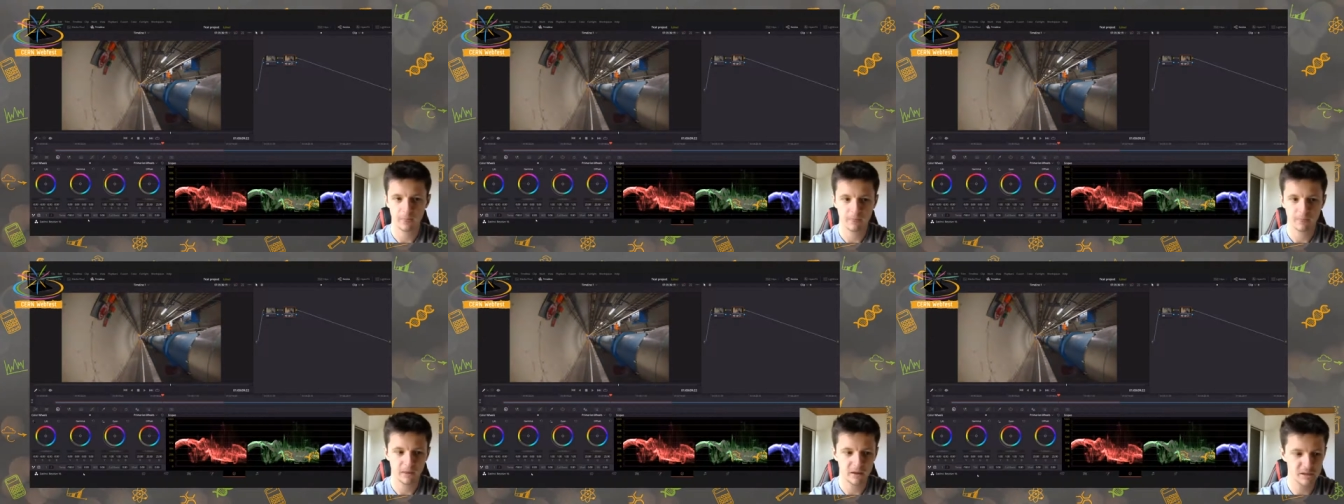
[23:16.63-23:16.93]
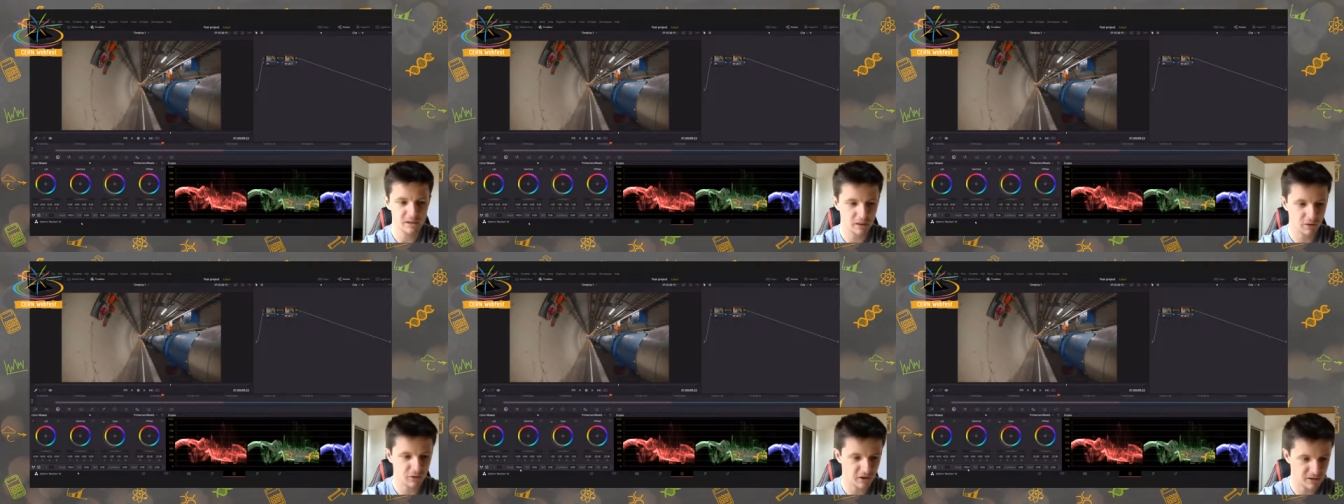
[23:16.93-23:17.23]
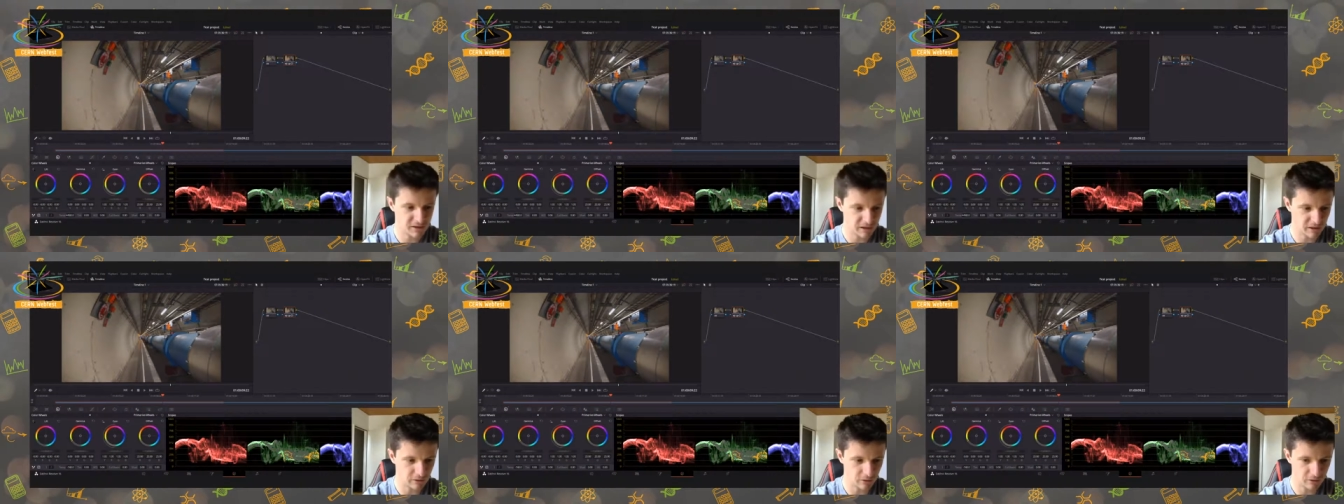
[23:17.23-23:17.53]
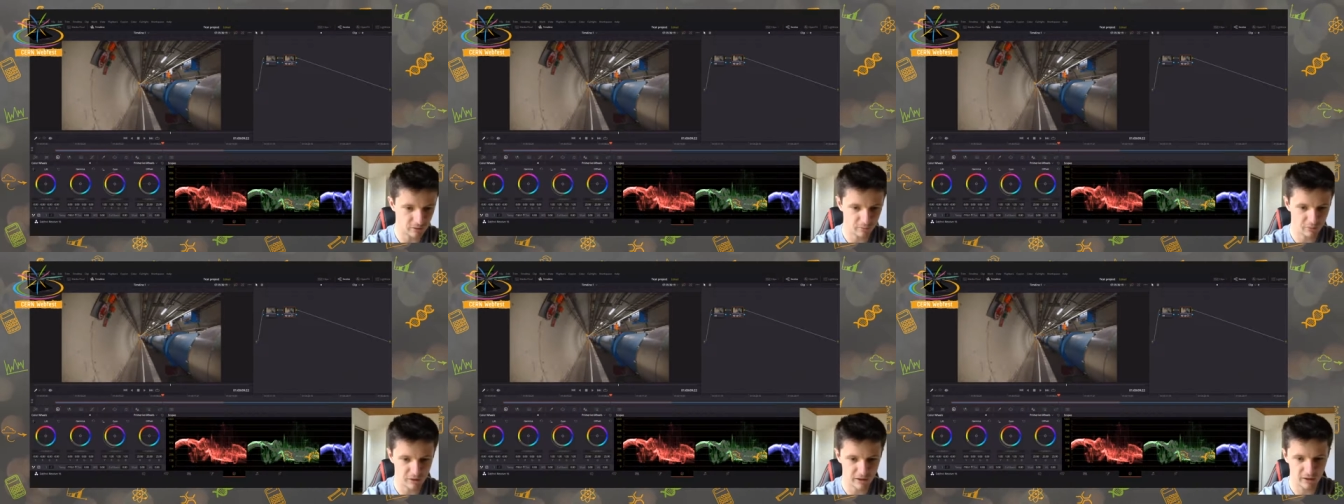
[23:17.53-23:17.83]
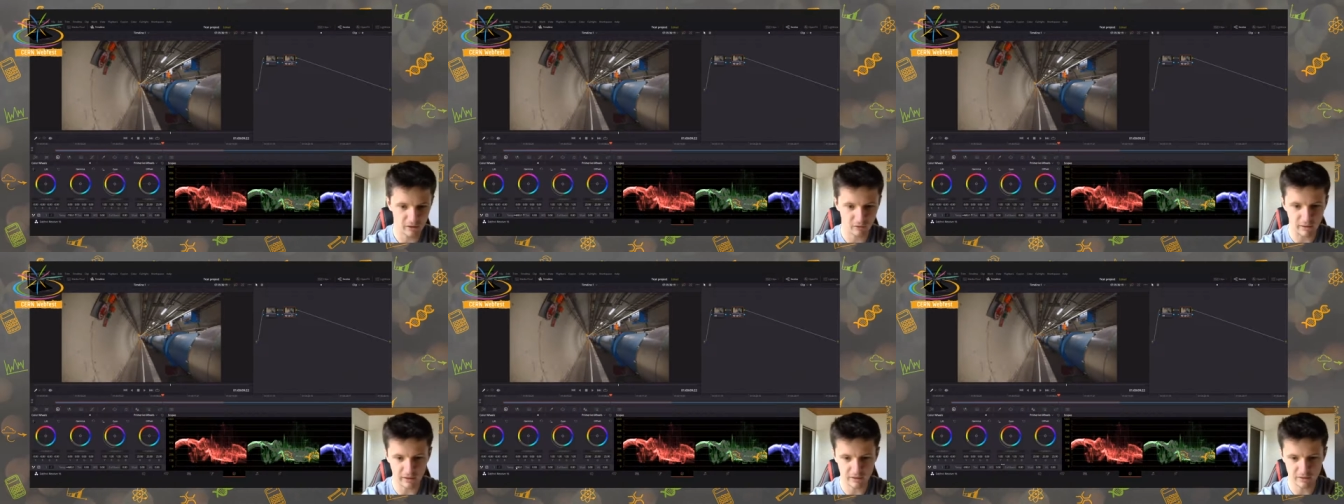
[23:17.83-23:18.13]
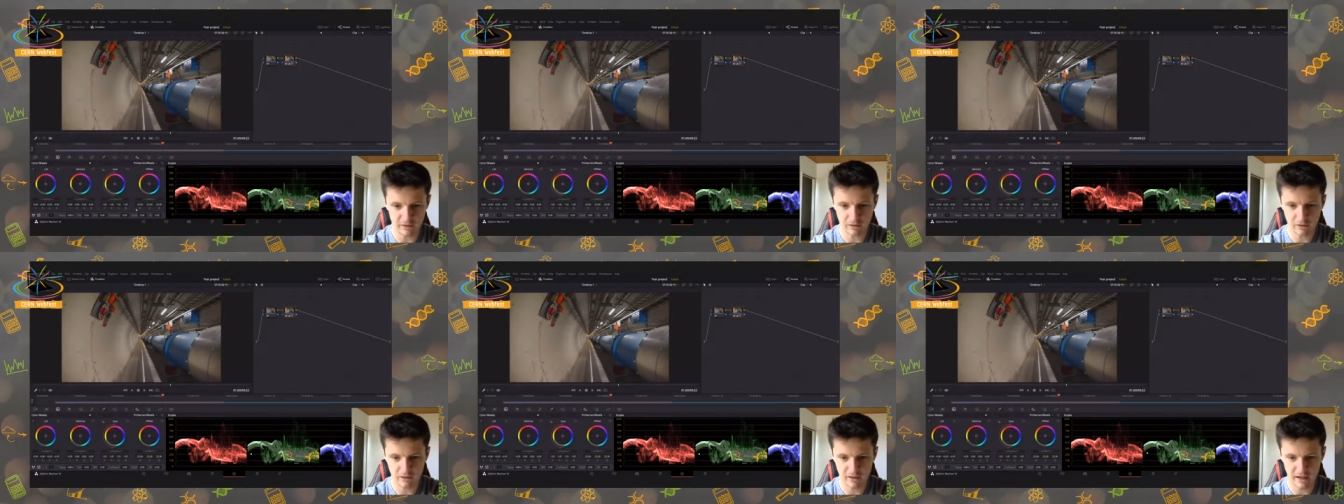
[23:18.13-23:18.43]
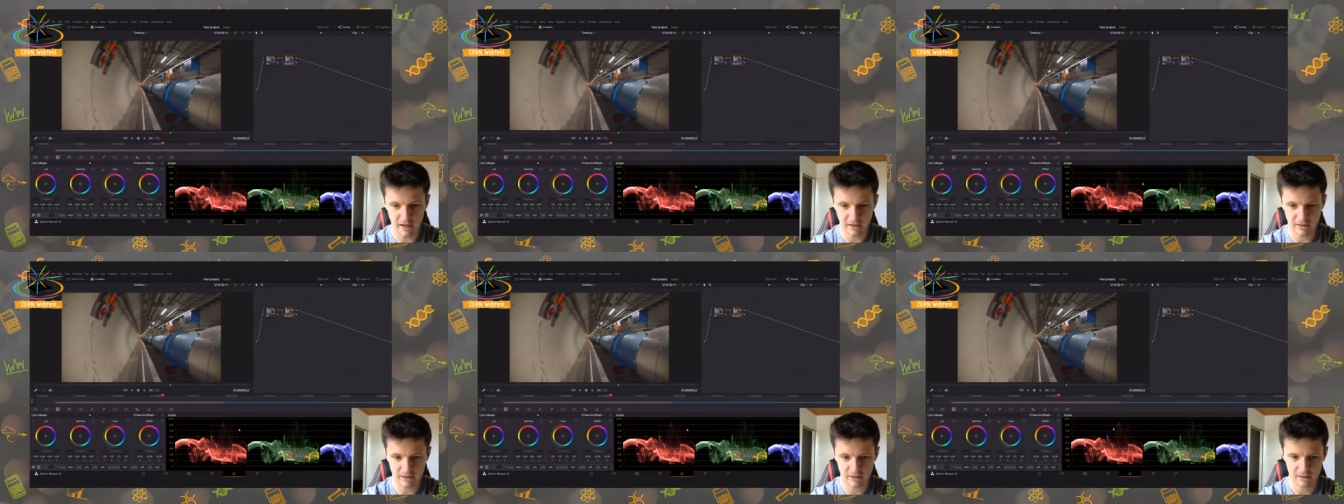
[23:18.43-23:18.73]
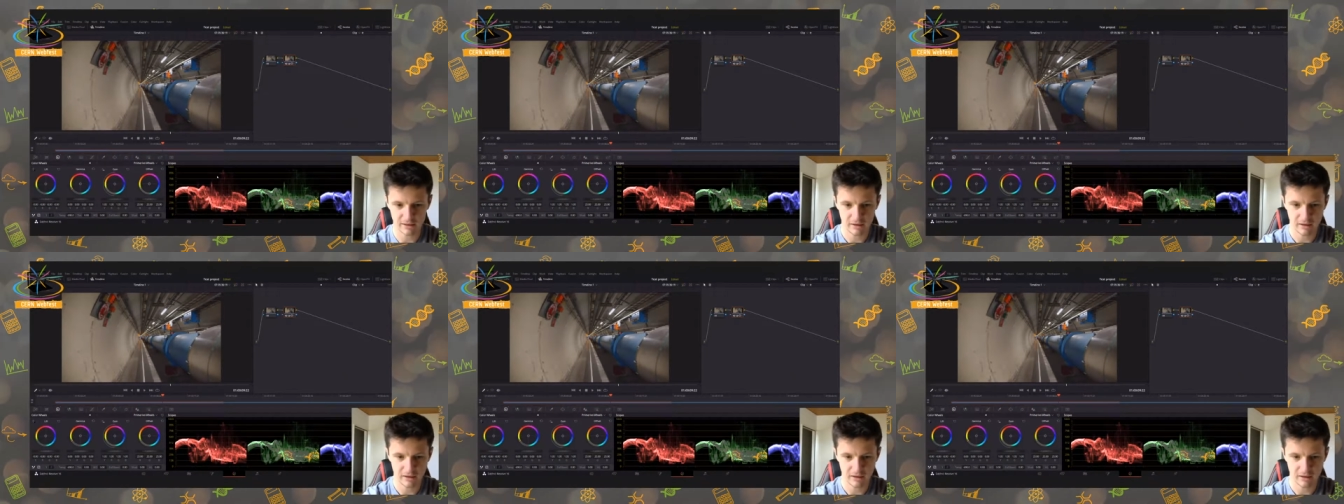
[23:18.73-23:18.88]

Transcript: these are things that you can play around and look at.